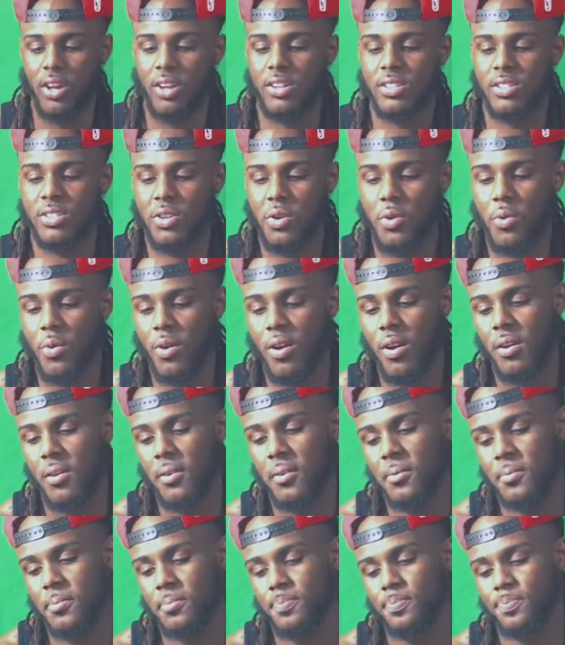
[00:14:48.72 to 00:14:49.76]
So
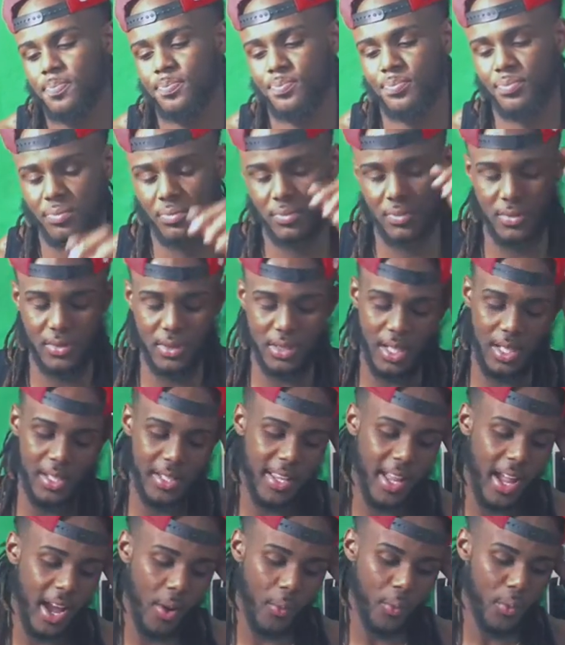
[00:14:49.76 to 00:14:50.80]
um
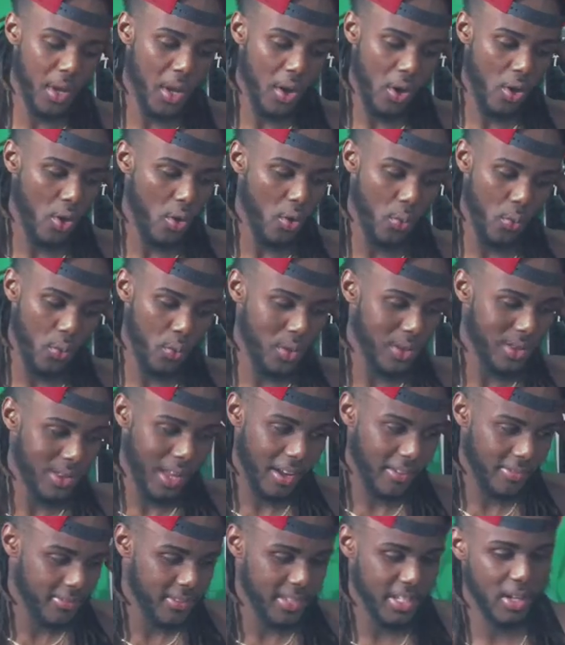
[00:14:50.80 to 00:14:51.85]
yeah, we gon' we
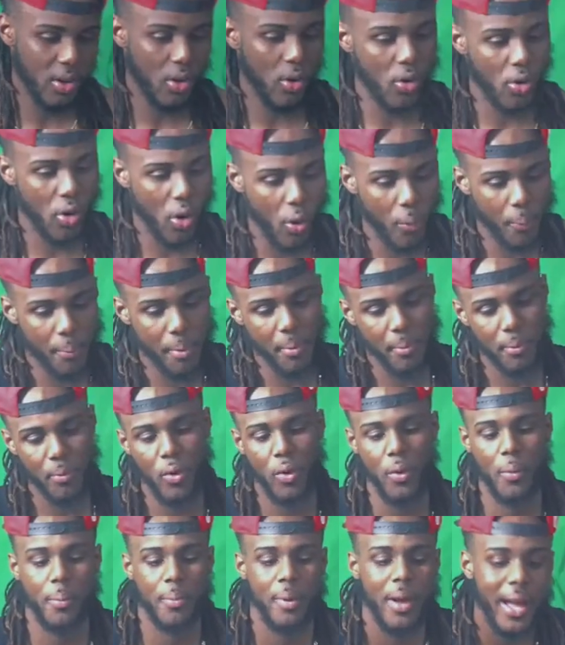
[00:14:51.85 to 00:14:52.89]
definitely gonna open
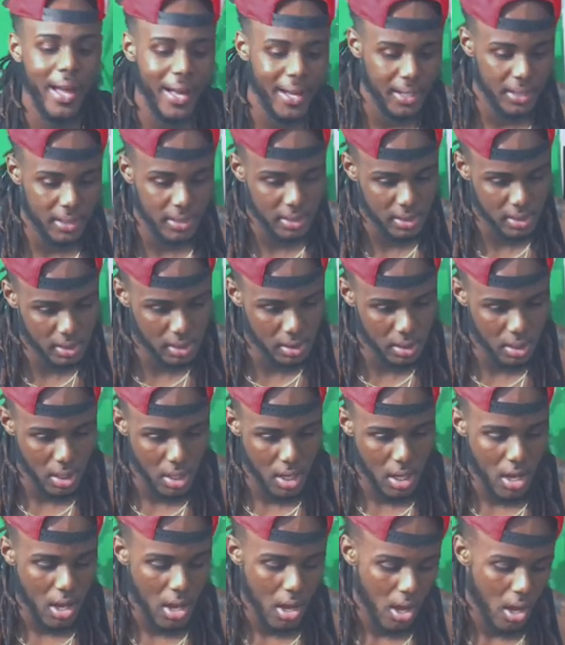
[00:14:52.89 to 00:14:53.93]
more packs.
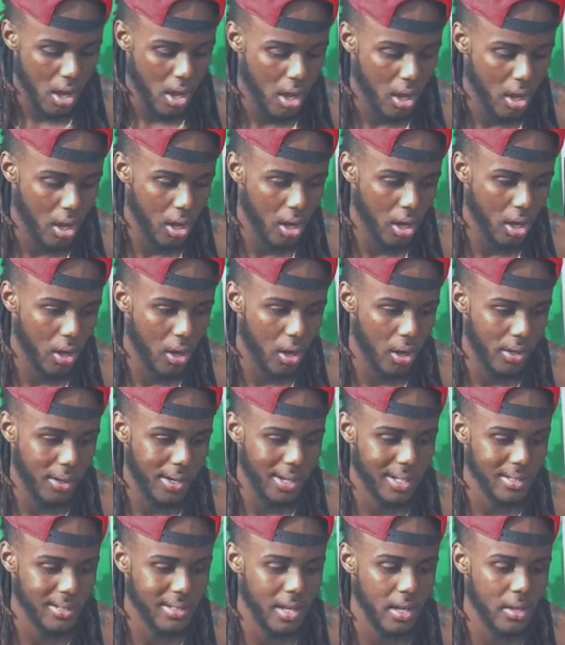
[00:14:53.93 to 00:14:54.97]
Uh
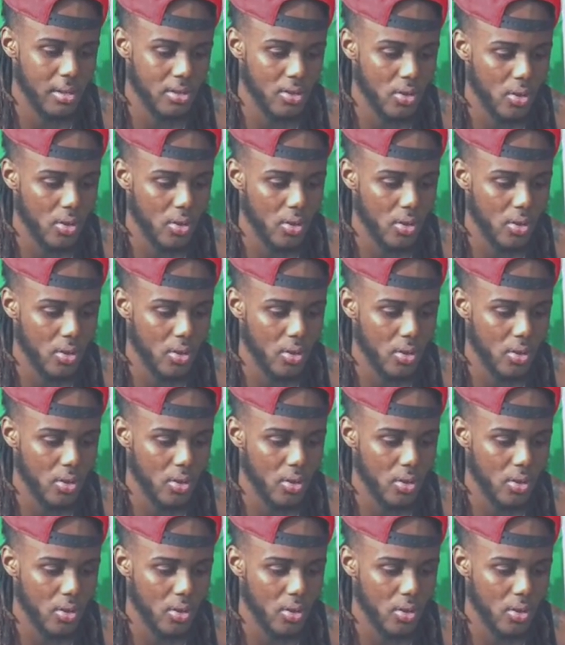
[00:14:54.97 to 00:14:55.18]
next time it's